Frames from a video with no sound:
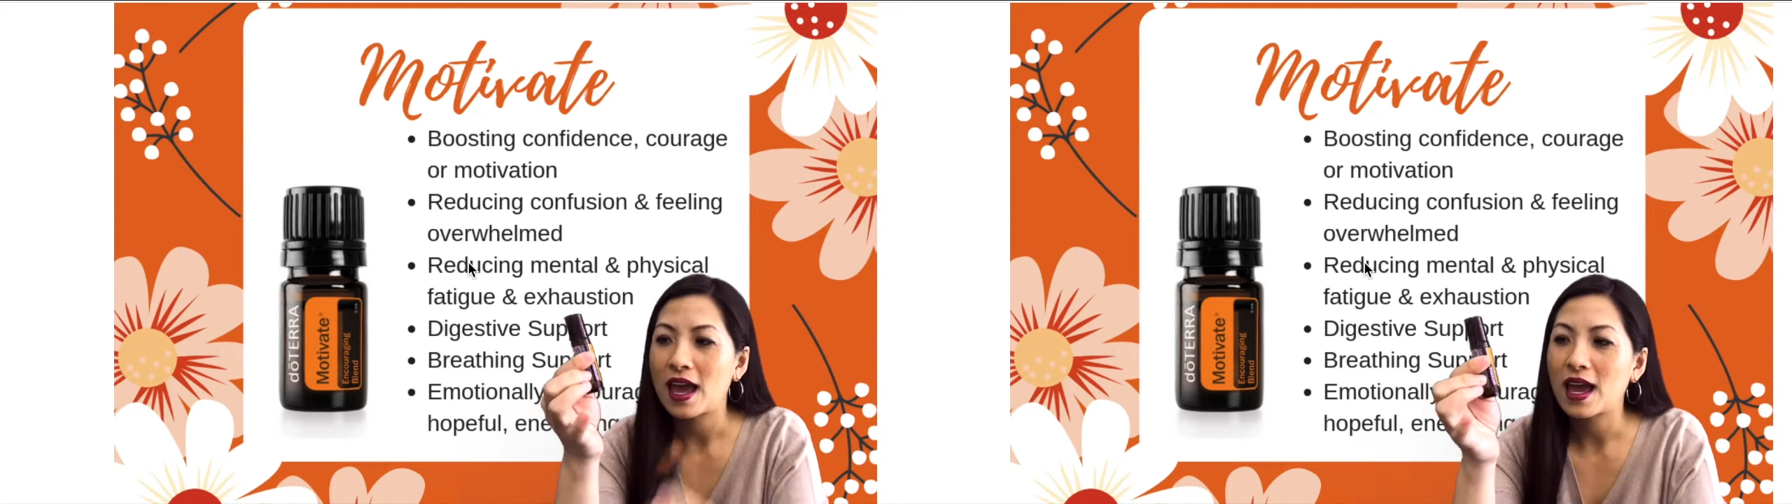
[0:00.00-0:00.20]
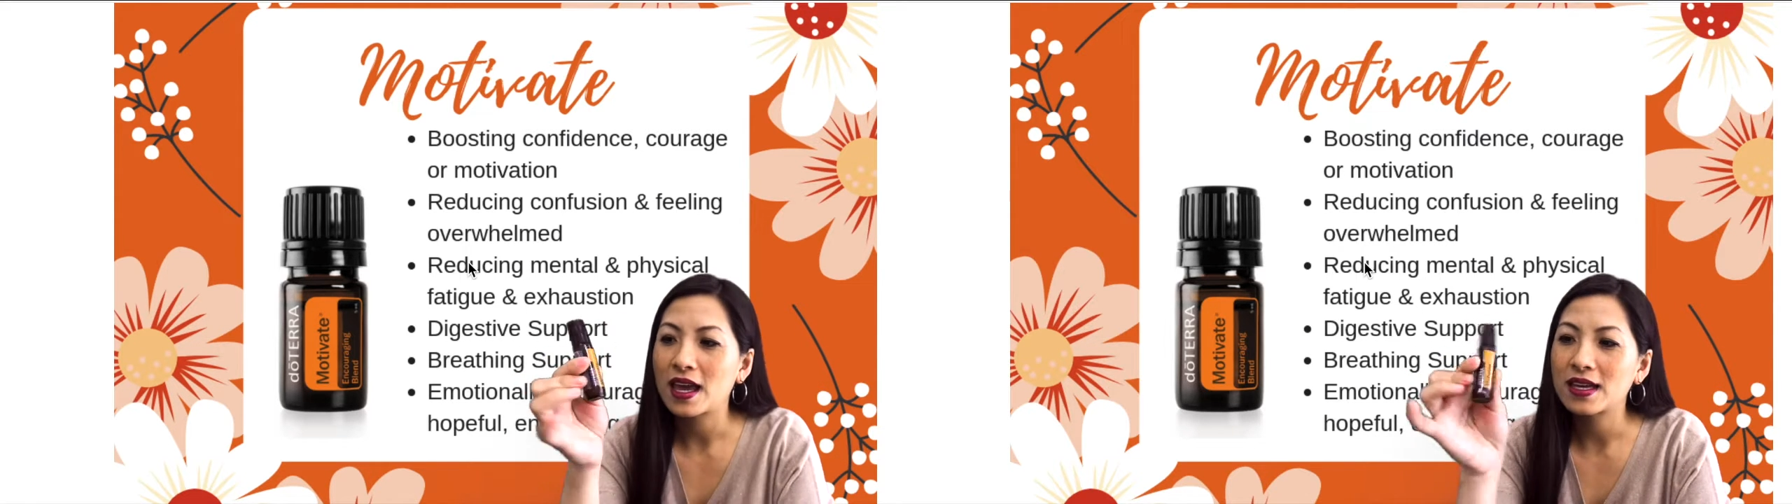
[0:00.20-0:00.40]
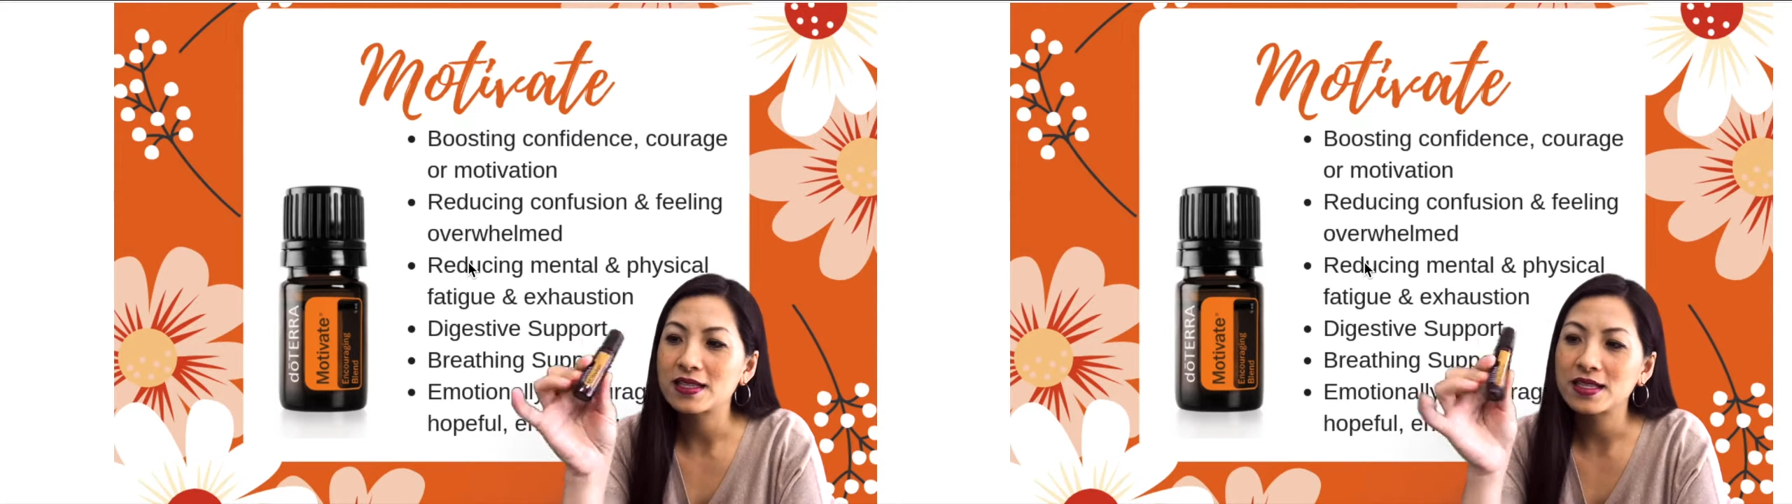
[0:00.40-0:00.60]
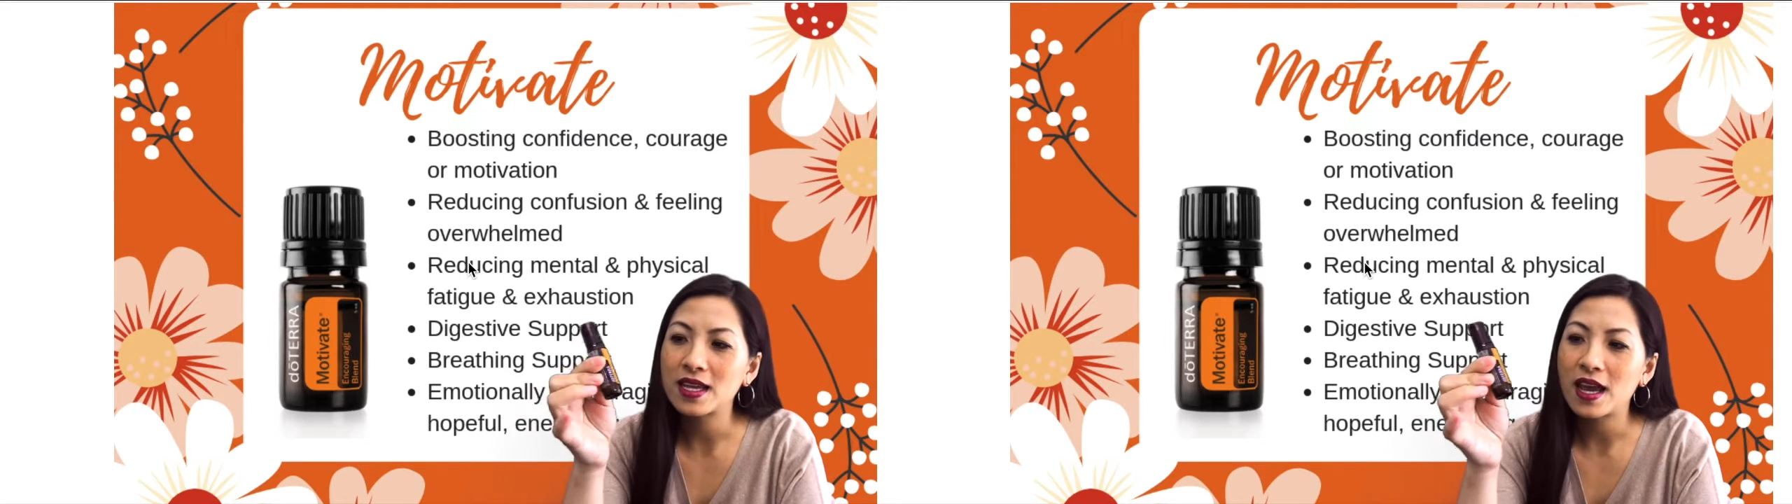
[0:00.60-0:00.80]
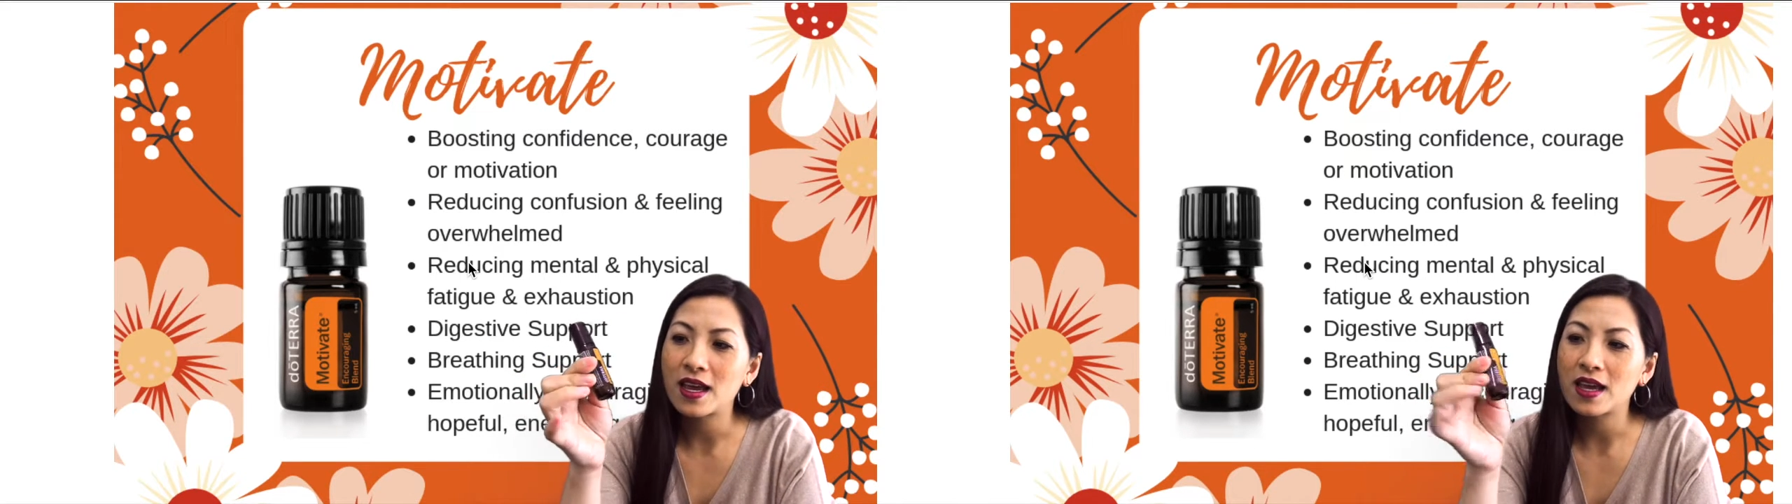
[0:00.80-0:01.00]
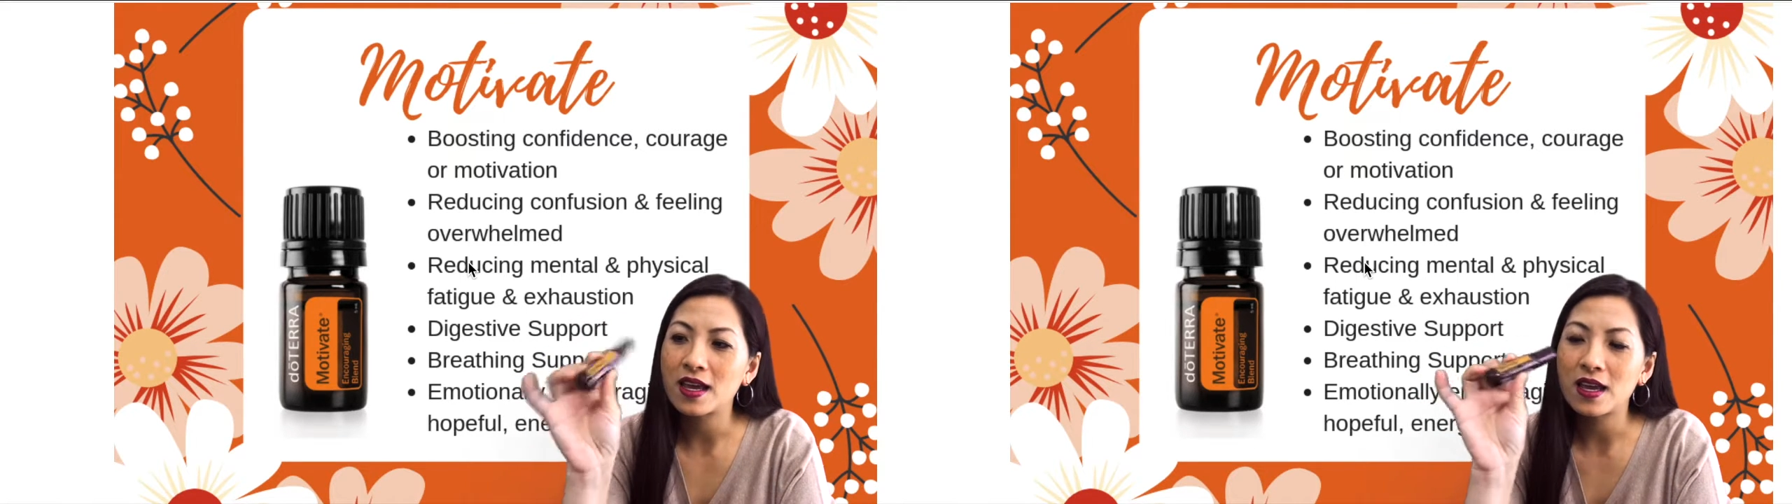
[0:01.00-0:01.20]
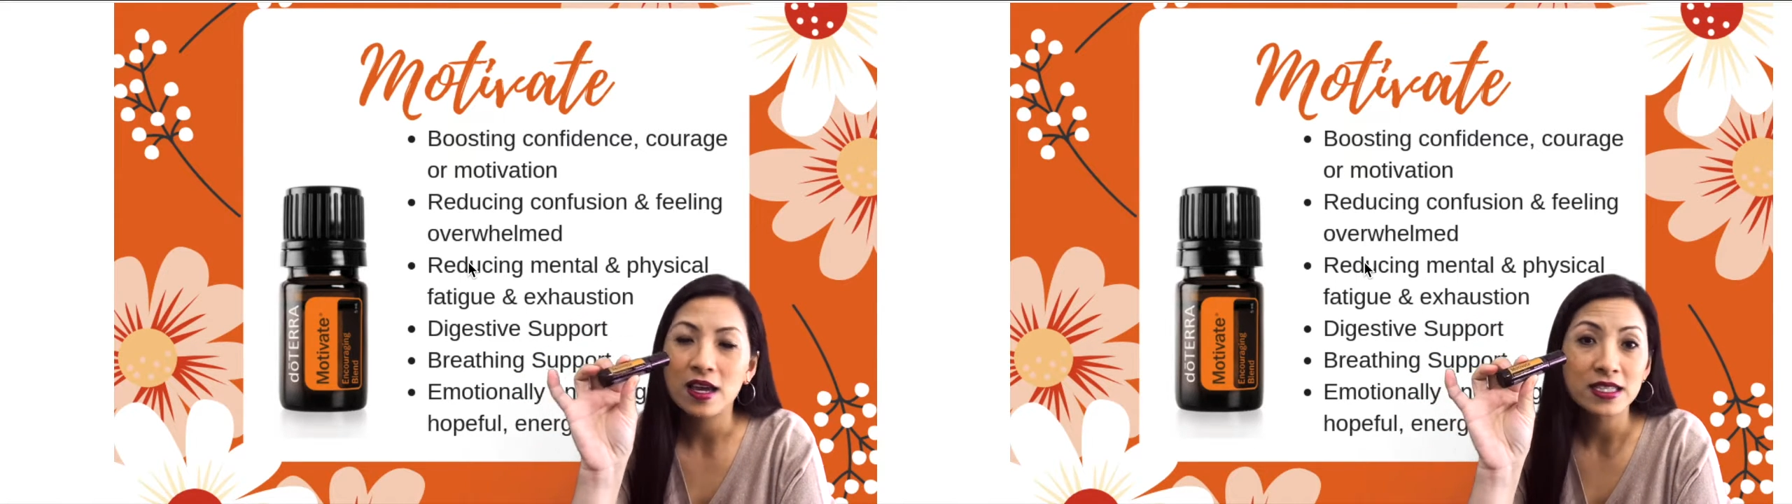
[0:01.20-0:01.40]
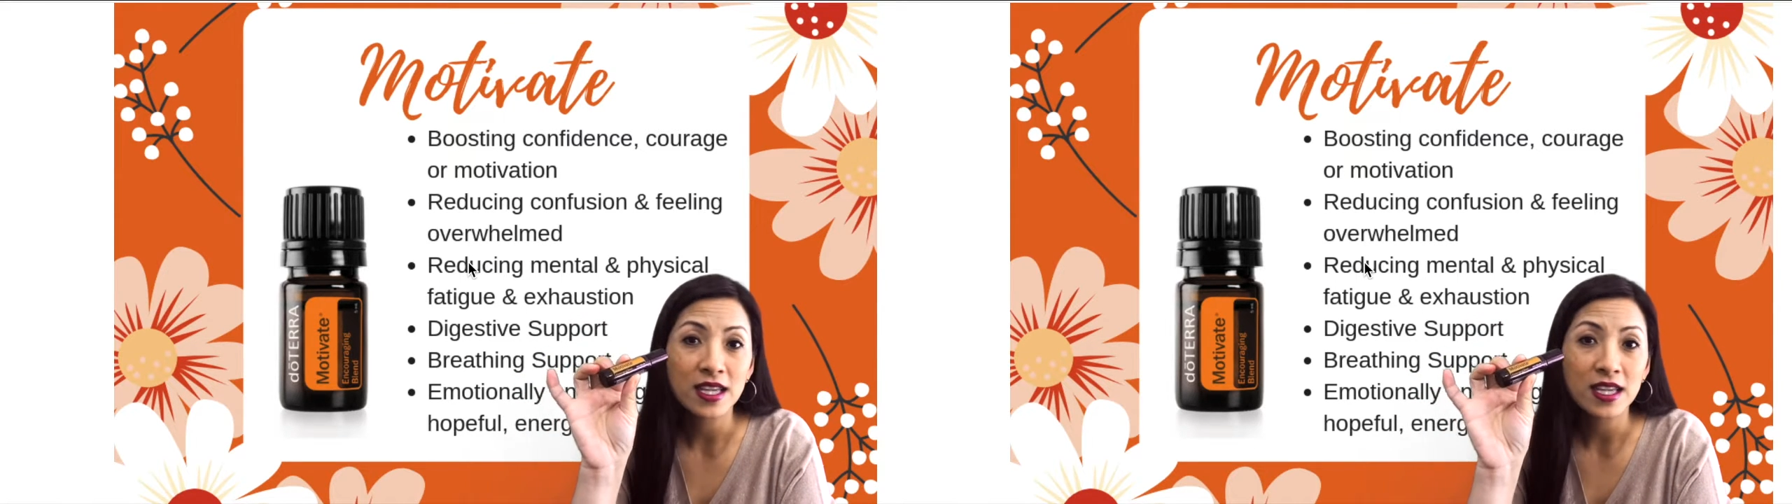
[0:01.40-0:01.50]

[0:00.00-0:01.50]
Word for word: and a